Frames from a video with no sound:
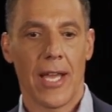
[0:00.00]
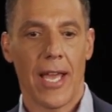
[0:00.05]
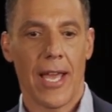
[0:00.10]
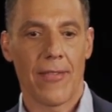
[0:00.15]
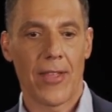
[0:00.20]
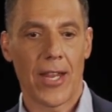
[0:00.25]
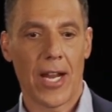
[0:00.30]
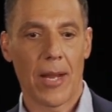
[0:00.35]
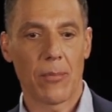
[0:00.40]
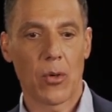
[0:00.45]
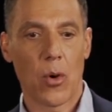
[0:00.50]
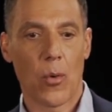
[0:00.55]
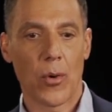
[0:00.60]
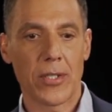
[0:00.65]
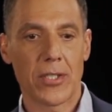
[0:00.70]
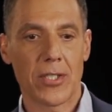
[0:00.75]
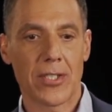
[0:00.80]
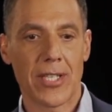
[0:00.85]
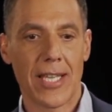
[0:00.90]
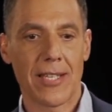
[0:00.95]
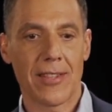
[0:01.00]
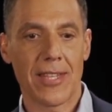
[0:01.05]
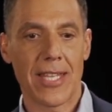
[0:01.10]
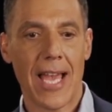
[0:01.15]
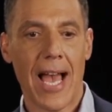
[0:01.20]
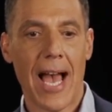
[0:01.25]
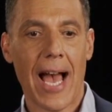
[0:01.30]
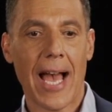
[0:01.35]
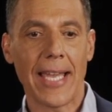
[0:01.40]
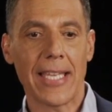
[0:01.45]
And then I'm going to take
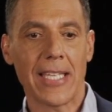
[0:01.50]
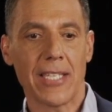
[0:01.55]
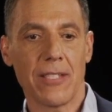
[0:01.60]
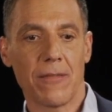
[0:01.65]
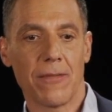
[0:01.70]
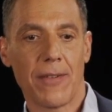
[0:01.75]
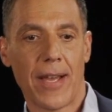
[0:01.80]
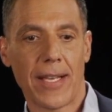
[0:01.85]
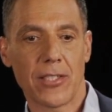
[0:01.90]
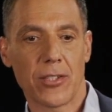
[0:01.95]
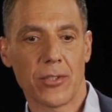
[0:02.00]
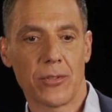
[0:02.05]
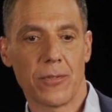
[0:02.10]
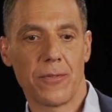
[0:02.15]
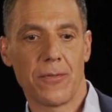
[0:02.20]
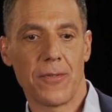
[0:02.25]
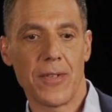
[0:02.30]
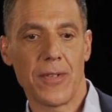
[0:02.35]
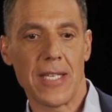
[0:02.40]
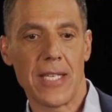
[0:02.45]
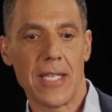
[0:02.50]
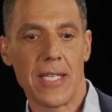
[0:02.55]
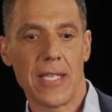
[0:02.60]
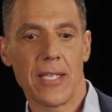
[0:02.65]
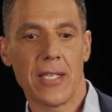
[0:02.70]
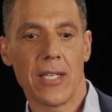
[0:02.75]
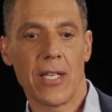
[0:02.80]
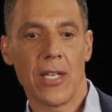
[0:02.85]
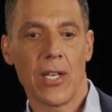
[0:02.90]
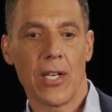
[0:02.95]
the eigenvector
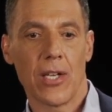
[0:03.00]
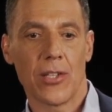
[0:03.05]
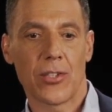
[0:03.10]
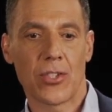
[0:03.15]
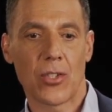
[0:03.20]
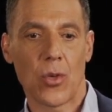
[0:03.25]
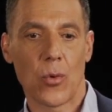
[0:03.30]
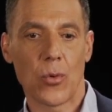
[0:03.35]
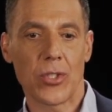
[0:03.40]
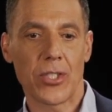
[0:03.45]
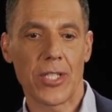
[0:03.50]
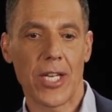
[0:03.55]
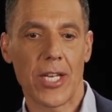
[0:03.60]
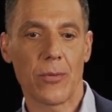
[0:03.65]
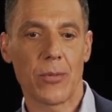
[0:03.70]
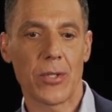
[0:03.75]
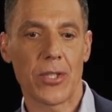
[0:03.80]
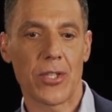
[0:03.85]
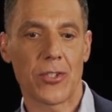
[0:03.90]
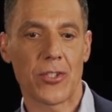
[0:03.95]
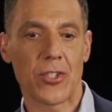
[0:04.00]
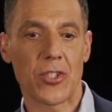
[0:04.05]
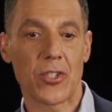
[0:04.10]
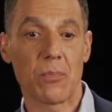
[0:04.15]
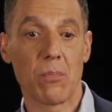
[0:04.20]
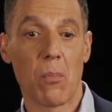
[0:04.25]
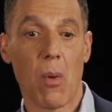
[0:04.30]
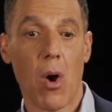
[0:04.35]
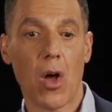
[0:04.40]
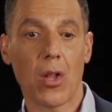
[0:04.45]
V associated with the
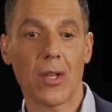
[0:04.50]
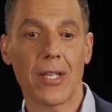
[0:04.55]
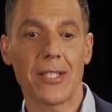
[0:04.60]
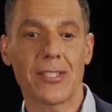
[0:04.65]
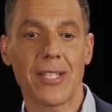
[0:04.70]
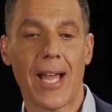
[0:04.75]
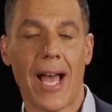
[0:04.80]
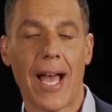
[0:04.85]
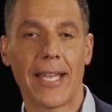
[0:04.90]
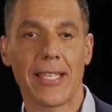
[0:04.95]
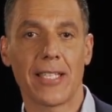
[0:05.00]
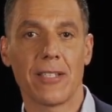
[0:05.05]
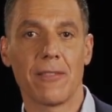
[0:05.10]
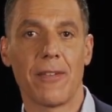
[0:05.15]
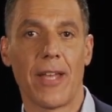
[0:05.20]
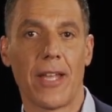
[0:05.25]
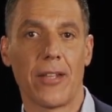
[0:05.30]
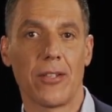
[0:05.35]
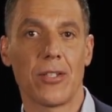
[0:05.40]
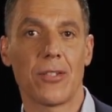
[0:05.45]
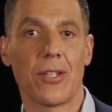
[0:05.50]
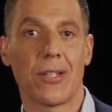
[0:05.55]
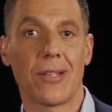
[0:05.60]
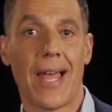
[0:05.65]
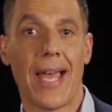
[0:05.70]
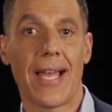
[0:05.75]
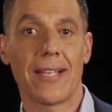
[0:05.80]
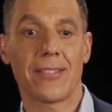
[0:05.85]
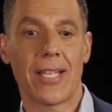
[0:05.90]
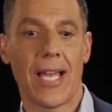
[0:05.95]
smallest eigenvalue, the
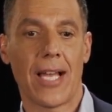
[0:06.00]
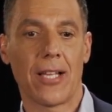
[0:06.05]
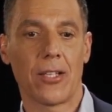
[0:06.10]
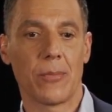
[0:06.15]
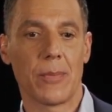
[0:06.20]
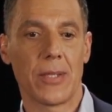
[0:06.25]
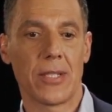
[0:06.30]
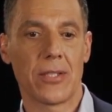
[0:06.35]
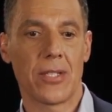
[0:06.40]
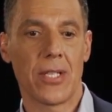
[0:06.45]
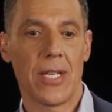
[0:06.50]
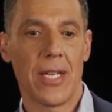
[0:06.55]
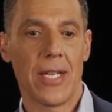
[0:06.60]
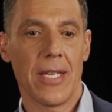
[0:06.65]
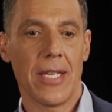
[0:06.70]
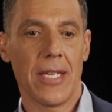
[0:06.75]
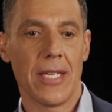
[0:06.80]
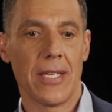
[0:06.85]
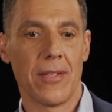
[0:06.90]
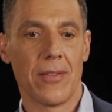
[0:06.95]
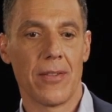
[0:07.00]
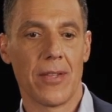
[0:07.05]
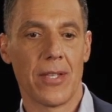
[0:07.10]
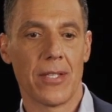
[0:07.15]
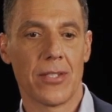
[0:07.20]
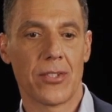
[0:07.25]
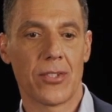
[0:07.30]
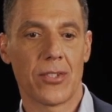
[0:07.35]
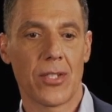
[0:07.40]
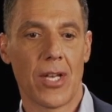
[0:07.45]
last element in,
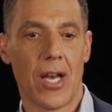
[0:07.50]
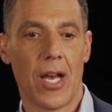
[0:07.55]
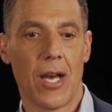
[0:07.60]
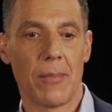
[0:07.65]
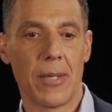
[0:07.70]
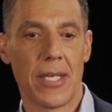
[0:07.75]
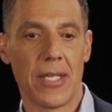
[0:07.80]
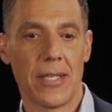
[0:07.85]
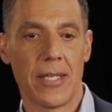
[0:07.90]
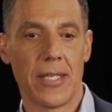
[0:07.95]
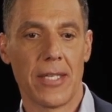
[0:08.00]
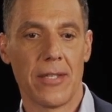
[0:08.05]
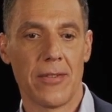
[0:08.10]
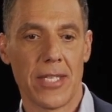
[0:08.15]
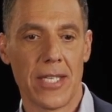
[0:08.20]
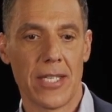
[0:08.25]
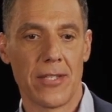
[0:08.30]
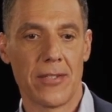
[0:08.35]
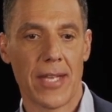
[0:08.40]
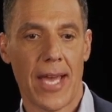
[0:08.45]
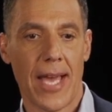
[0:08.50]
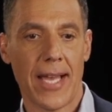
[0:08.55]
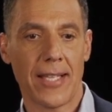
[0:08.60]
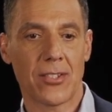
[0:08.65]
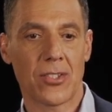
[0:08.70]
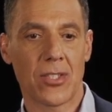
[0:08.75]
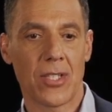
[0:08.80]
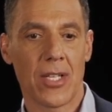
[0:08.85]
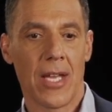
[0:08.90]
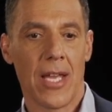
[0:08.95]
this, um, in, in the
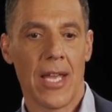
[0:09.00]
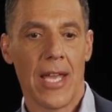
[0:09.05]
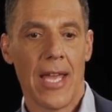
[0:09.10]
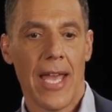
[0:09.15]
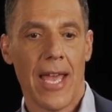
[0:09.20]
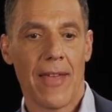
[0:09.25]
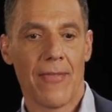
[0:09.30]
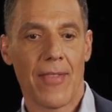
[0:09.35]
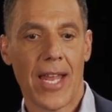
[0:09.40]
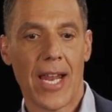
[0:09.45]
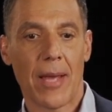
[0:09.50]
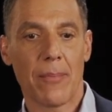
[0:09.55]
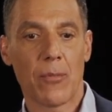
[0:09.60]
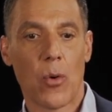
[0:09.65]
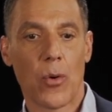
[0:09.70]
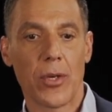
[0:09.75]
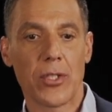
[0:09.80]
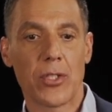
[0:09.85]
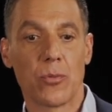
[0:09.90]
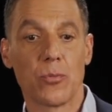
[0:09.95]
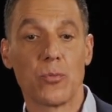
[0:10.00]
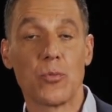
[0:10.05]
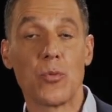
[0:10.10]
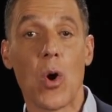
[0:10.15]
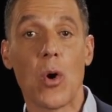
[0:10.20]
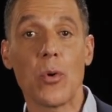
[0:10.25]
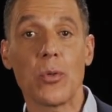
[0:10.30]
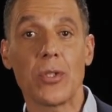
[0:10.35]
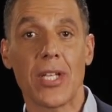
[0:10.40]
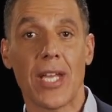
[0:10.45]
index. And then I'm going to
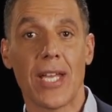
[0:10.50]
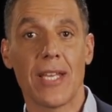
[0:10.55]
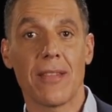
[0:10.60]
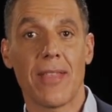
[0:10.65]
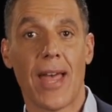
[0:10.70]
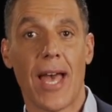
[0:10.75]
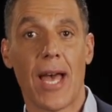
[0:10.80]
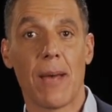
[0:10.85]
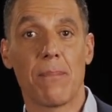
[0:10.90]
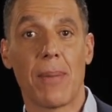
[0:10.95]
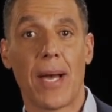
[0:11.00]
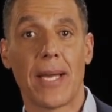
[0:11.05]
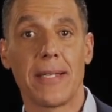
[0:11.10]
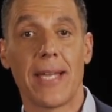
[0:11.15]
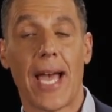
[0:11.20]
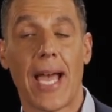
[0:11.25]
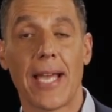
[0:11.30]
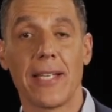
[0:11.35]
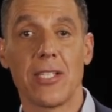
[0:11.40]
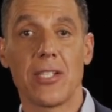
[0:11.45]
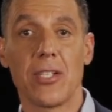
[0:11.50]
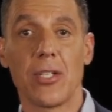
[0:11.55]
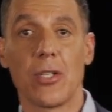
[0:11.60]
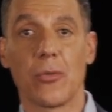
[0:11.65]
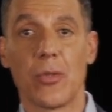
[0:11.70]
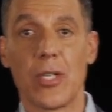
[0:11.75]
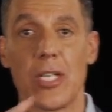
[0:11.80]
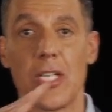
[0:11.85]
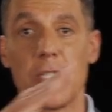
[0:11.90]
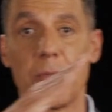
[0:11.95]
rotate that by 90
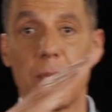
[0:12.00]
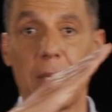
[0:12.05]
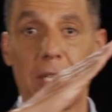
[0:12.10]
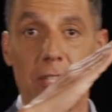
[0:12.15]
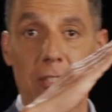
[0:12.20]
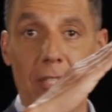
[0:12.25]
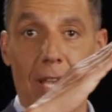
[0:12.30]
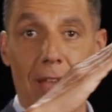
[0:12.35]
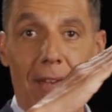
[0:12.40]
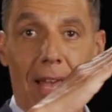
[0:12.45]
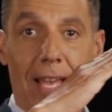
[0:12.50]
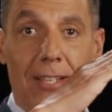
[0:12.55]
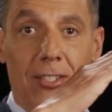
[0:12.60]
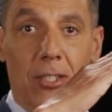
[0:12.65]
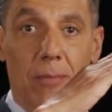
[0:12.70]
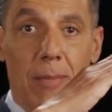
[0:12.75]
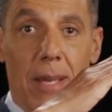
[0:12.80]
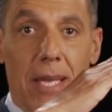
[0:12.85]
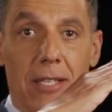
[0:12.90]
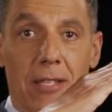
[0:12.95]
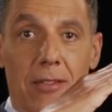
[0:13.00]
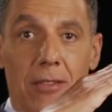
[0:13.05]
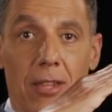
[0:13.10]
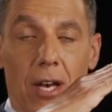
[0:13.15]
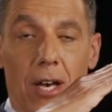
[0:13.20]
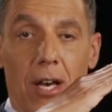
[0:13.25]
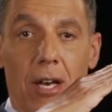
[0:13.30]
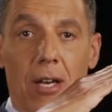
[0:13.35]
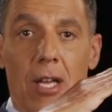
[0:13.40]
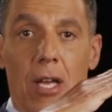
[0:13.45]
degrees because I've estimated
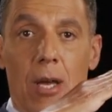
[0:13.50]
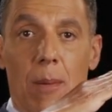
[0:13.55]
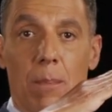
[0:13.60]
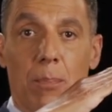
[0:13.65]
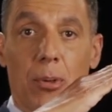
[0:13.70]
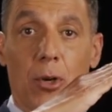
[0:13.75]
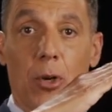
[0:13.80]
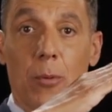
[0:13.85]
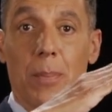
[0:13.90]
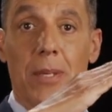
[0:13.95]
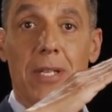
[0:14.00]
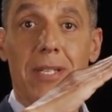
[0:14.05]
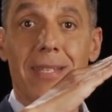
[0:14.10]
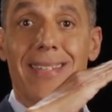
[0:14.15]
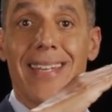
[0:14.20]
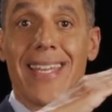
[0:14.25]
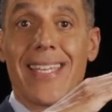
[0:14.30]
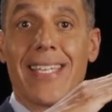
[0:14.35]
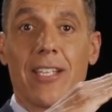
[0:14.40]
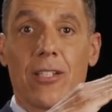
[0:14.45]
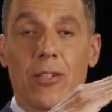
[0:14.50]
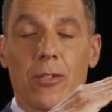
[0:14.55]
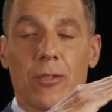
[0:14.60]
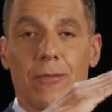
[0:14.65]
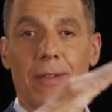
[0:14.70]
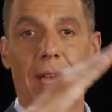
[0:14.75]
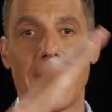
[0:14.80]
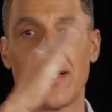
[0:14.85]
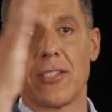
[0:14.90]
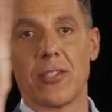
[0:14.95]
the perpendicular
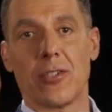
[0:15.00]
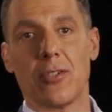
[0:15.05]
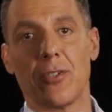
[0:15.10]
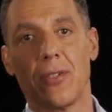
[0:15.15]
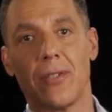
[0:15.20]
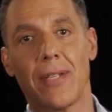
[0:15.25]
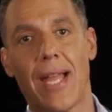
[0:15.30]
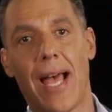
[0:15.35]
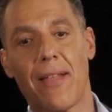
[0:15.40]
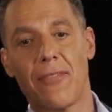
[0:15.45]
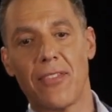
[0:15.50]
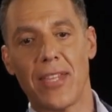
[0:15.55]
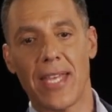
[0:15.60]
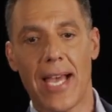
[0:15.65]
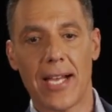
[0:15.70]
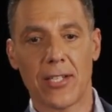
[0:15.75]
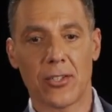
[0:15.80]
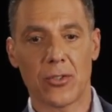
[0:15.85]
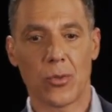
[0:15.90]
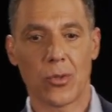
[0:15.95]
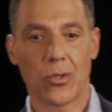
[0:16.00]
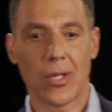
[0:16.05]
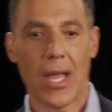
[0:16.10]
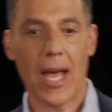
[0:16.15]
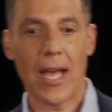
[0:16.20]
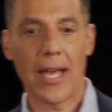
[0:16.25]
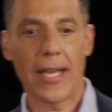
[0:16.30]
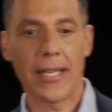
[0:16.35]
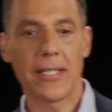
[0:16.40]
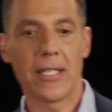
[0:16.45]
vector, not the actual
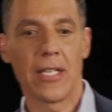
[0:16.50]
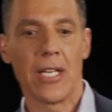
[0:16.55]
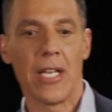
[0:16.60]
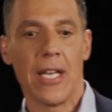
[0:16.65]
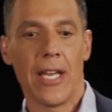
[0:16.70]
line.